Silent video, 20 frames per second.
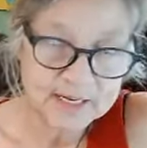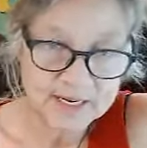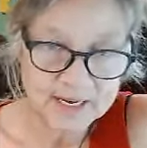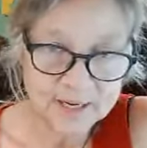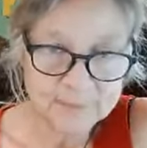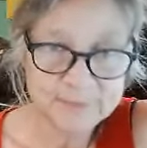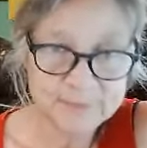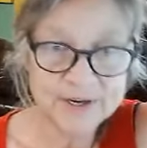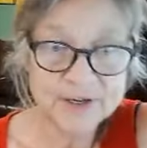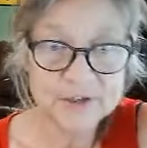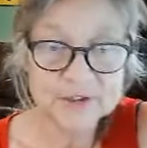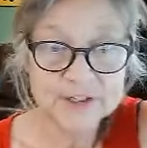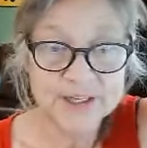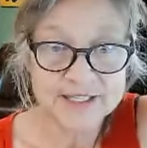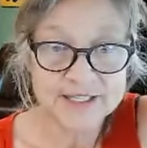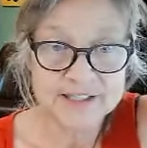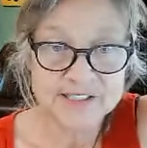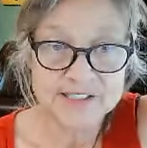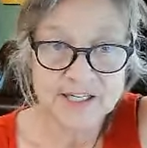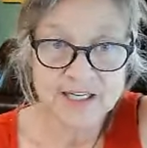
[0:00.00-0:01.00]
apparently,
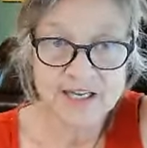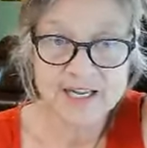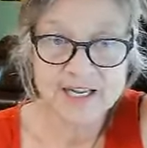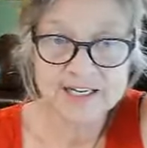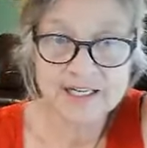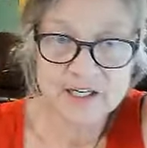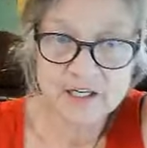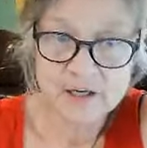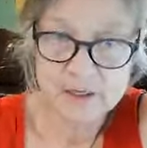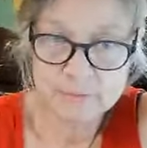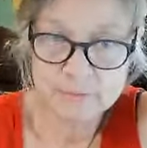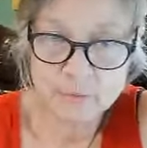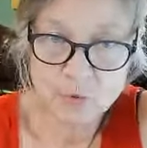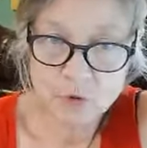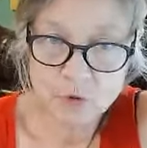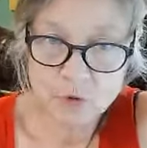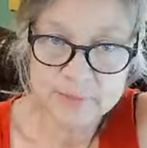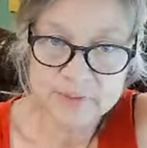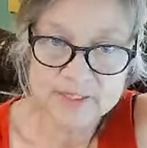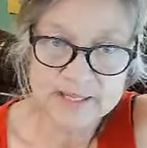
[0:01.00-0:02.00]
until I get on board
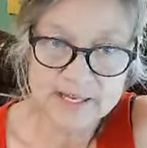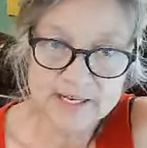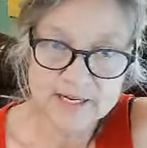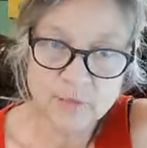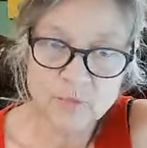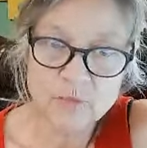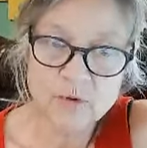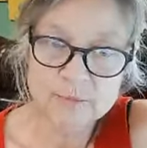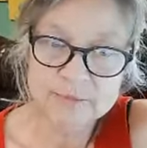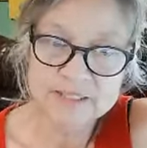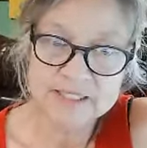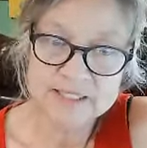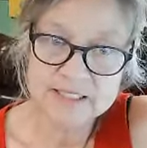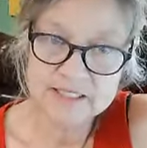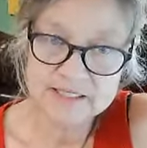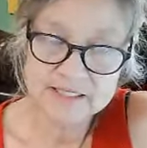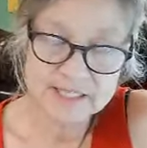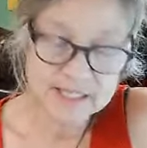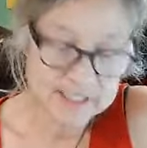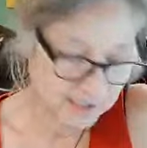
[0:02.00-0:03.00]
with that, I won't be
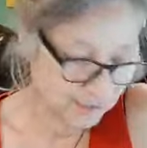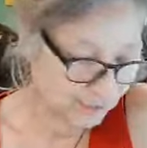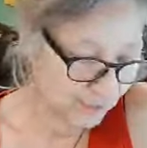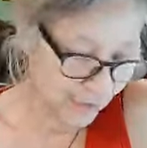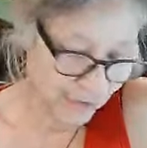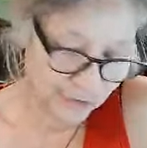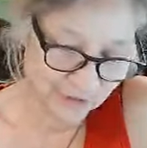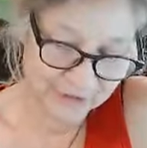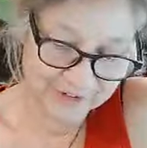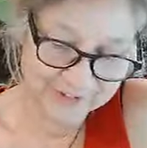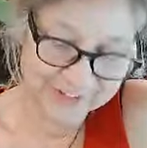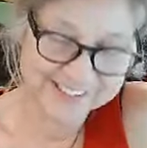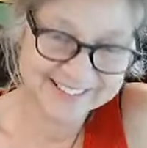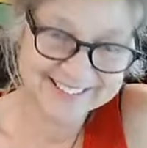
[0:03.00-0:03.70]
successful.